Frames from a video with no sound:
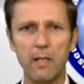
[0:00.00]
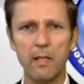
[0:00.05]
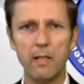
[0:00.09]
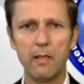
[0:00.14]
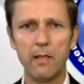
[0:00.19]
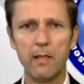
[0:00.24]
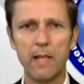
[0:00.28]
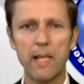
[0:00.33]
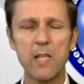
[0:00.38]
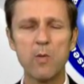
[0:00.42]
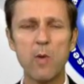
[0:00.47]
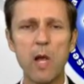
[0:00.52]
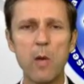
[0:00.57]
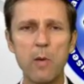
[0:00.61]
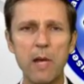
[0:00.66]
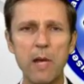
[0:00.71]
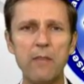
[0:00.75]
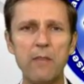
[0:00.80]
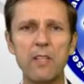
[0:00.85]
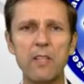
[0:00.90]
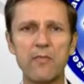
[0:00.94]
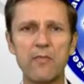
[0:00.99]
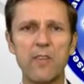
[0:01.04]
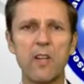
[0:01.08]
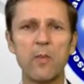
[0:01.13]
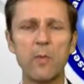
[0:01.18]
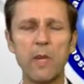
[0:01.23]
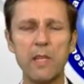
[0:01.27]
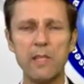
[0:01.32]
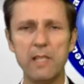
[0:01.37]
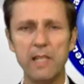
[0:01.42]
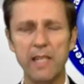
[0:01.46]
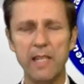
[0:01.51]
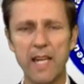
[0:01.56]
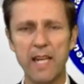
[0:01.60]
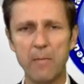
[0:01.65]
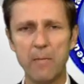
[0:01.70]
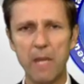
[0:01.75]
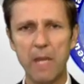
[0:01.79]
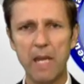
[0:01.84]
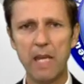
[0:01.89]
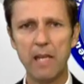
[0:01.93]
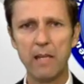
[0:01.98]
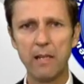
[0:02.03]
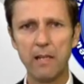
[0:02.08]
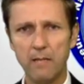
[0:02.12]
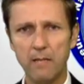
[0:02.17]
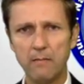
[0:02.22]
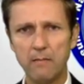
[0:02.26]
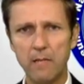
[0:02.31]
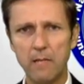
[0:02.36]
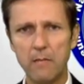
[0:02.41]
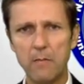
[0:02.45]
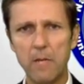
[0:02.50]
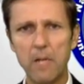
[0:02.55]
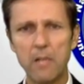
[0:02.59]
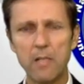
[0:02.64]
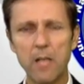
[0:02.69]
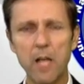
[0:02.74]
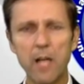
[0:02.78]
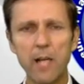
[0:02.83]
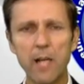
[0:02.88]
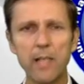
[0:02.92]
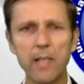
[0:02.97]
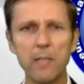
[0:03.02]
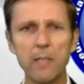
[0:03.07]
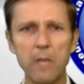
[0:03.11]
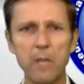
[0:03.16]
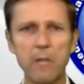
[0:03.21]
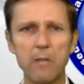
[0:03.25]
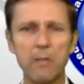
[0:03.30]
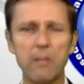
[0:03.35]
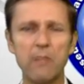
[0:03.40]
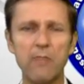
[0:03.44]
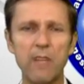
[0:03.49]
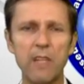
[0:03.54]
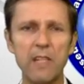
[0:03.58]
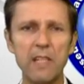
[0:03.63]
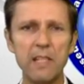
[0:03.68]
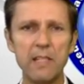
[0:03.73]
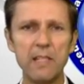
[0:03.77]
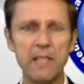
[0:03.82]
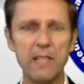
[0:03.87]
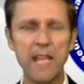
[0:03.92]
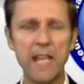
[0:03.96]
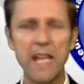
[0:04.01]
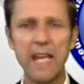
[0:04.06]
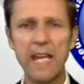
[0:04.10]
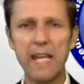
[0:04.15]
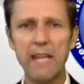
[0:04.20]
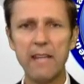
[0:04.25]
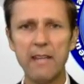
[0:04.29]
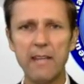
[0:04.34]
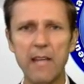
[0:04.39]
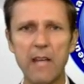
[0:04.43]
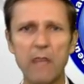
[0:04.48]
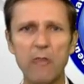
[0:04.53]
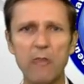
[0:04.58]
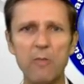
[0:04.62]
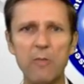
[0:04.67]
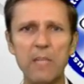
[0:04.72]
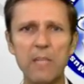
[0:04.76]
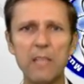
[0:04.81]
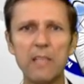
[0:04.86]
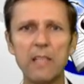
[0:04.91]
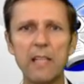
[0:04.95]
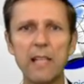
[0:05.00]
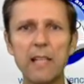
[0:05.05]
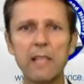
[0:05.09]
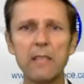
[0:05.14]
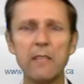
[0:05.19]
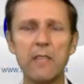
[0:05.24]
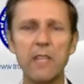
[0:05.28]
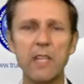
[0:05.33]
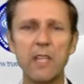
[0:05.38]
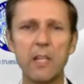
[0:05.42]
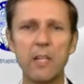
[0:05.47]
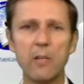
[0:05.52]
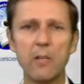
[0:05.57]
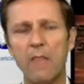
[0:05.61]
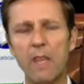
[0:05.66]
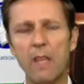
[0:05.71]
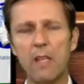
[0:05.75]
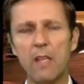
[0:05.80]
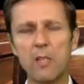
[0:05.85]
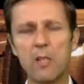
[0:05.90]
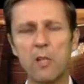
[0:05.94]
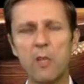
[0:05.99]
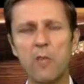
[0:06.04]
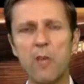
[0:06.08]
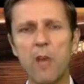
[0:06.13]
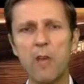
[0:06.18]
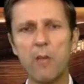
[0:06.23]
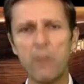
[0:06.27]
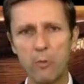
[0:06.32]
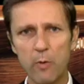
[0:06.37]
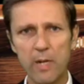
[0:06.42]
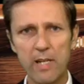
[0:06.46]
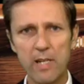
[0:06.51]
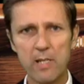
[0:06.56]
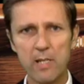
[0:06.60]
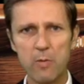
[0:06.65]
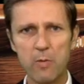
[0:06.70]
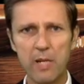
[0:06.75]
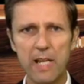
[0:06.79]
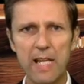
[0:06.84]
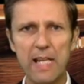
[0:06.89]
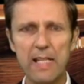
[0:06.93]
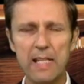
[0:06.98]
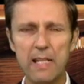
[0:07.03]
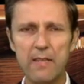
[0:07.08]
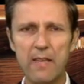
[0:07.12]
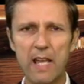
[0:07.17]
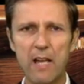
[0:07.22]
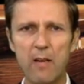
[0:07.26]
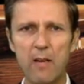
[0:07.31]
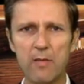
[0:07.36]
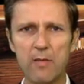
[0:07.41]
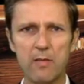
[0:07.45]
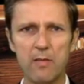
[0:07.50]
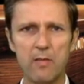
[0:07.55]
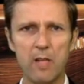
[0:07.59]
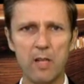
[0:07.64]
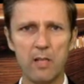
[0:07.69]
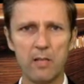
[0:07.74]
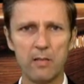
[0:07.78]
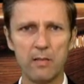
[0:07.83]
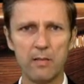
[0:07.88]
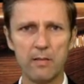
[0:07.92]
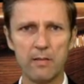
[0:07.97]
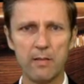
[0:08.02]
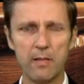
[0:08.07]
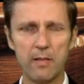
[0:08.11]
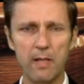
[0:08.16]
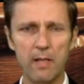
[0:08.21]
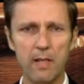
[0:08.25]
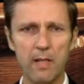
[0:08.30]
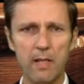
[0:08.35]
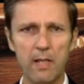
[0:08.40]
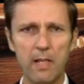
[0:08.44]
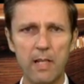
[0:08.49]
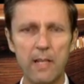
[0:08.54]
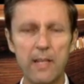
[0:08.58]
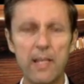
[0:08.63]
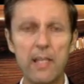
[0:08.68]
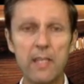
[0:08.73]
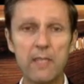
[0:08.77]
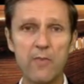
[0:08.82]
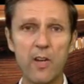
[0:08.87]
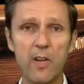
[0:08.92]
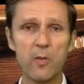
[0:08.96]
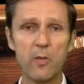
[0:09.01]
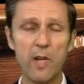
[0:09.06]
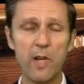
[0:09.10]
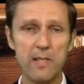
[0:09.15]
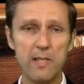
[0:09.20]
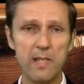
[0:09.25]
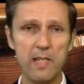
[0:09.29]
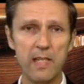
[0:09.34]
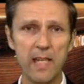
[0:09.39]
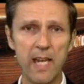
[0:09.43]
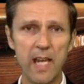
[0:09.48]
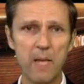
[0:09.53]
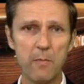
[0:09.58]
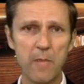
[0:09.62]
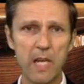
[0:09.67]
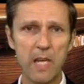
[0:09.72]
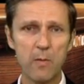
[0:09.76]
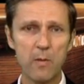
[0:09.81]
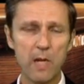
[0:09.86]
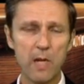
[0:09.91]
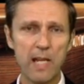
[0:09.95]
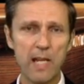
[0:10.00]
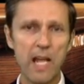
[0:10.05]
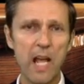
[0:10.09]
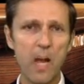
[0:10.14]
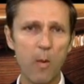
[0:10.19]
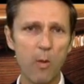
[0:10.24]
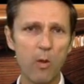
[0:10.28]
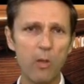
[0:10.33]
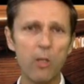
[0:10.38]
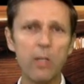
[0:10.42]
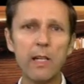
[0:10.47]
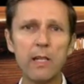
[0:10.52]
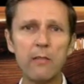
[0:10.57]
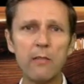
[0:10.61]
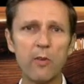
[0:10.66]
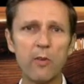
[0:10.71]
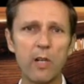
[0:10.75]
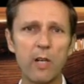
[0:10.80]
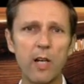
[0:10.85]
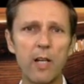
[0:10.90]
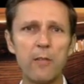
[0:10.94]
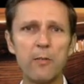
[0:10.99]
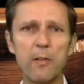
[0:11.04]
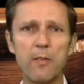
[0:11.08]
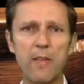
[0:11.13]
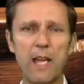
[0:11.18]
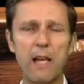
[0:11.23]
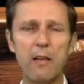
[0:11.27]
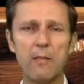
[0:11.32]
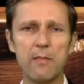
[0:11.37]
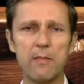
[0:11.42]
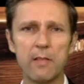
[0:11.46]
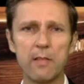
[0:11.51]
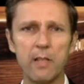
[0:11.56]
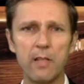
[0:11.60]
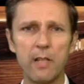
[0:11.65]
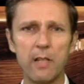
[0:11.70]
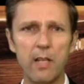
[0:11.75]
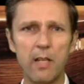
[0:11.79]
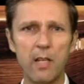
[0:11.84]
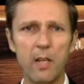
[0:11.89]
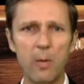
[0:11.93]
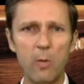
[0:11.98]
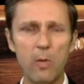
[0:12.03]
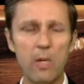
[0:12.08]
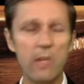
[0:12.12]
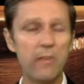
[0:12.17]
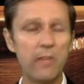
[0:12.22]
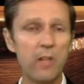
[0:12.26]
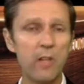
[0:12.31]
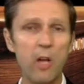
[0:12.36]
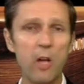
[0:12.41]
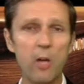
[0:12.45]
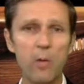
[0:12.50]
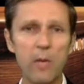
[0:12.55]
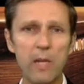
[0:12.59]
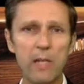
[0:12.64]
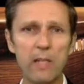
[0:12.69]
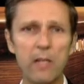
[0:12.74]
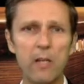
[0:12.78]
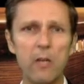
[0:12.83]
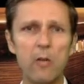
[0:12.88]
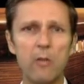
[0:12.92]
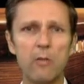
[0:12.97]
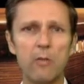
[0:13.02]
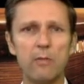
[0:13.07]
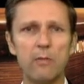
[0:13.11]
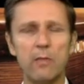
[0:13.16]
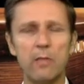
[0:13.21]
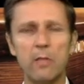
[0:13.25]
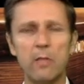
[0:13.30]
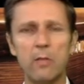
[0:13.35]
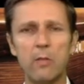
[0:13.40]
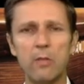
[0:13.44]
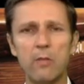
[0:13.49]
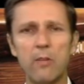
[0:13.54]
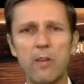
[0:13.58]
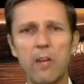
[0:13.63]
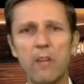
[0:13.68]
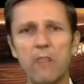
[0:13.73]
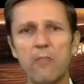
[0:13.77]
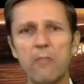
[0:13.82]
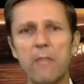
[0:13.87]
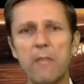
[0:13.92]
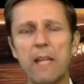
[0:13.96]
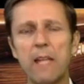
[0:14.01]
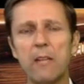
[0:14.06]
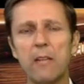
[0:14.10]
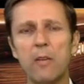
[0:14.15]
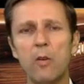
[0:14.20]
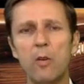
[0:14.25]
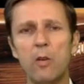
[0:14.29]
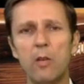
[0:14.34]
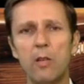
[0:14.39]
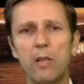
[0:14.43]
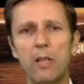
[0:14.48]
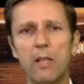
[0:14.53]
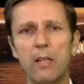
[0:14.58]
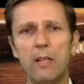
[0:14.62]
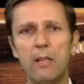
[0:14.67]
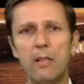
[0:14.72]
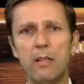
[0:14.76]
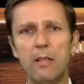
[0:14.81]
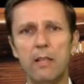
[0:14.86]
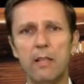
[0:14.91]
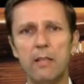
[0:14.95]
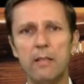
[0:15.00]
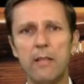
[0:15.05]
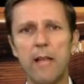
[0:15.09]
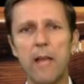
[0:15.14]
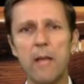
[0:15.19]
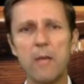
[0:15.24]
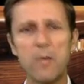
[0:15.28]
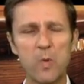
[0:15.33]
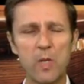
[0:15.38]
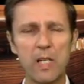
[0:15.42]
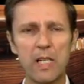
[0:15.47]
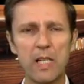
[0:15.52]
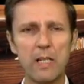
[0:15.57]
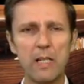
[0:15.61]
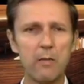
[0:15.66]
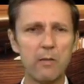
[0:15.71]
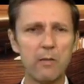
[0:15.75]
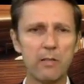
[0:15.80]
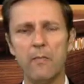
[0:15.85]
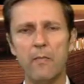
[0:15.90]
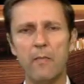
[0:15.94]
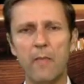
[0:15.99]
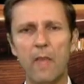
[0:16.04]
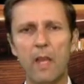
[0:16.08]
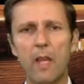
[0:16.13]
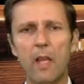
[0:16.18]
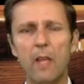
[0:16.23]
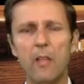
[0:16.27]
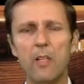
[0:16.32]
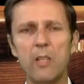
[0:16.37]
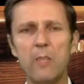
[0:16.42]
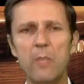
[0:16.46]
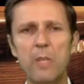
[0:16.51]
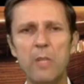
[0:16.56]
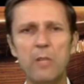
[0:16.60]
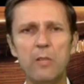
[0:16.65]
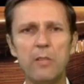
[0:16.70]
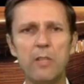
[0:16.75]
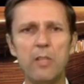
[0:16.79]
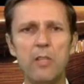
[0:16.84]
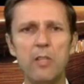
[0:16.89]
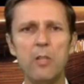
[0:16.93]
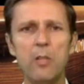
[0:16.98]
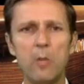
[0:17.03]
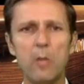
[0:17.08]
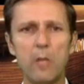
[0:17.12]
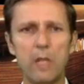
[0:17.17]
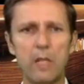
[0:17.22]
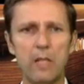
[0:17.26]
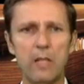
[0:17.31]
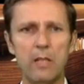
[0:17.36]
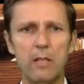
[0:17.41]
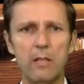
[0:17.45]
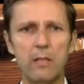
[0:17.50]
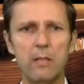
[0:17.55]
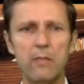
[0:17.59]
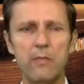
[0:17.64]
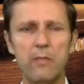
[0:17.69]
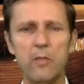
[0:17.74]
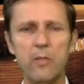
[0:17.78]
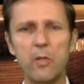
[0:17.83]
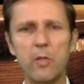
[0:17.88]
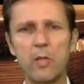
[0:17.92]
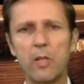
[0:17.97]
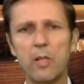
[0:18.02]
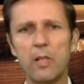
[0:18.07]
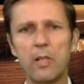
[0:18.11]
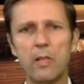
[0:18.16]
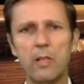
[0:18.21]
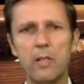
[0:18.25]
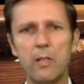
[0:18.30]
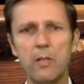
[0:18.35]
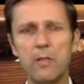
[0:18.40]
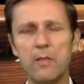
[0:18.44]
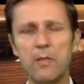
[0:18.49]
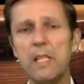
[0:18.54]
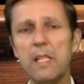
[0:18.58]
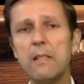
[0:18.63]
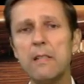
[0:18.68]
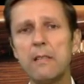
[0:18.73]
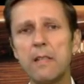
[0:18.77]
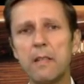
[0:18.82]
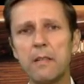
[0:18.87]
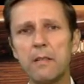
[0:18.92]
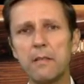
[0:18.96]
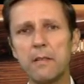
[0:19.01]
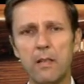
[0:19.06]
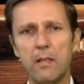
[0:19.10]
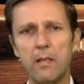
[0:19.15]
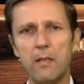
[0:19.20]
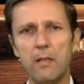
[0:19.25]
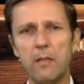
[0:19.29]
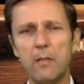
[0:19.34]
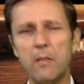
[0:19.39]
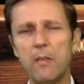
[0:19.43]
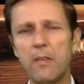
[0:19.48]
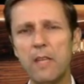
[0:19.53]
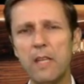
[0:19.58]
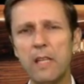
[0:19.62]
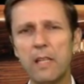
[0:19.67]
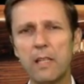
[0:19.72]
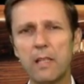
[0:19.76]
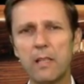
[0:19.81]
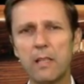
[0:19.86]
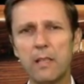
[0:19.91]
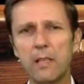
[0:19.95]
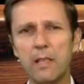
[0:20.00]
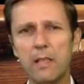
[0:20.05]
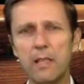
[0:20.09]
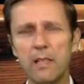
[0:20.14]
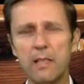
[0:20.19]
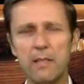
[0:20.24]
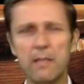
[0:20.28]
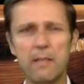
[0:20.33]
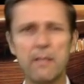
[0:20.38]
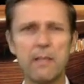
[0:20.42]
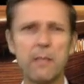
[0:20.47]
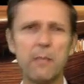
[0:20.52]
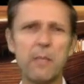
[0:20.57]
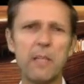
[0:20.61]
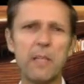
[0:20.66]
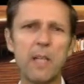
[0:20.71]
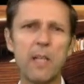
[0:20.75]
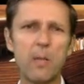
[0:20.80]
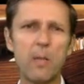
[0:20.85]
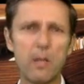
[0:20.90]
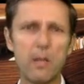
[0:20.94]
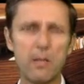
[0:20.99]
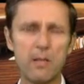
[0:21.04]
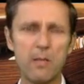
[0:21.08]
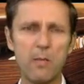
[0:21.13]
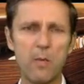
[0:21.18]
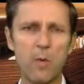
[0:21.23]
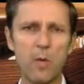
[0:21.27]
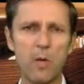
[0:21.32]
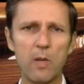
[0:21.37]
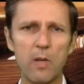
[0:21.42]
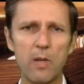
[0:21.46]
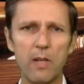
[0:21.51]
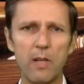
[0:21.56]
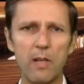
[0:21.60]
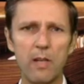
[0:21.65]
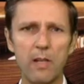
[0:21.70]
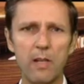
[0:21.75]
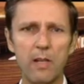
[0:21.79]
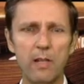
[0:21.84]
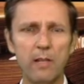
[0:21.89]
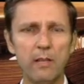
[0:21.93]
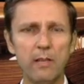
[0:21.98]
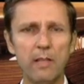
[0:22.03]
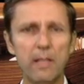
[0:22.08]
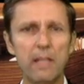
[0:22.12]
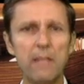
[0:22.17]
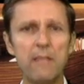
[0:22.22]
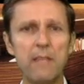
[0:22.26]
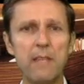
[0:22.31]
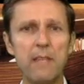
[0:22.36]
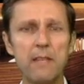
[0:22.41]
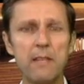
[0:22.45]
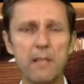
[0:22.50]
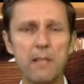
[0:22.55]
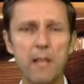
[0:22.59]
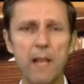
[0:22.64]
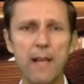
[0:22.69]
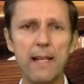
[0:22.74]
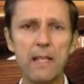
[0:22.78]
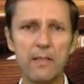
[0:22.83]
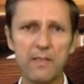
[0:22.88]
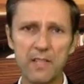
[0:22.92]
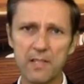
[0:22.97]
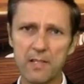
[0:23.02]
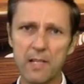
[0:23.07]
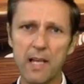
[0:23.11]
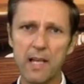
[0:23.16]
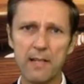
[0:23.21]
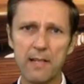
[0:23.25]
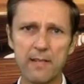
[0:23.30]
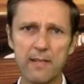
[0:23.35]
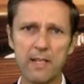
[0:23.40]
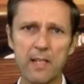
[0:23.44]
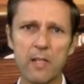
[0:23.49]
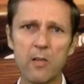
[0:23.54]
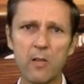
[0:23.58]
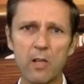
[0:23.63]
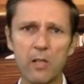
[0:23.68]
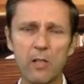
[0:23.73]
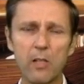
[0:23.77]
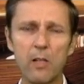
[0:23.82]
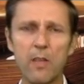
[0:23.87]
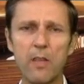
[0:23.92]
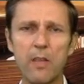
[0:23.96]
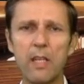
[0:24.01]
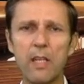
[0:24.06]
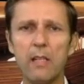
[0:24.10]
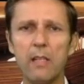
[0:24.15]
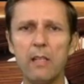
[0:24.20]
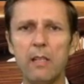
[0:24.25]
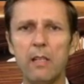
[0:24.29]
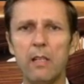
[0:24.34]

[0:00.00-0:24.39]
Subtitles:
That's why we have this fundraising campaign. I'm not talking about the funding today, that will be in the next video. So far we raised about $80,000. In this fundraising campaign right now, we're looking for $100,000. We have a long way to go. We're far from that goal, and time's running out. We appeal to you, the viewer who sees this, to think, is this something I want to support? Is this kind of a science center a good thing?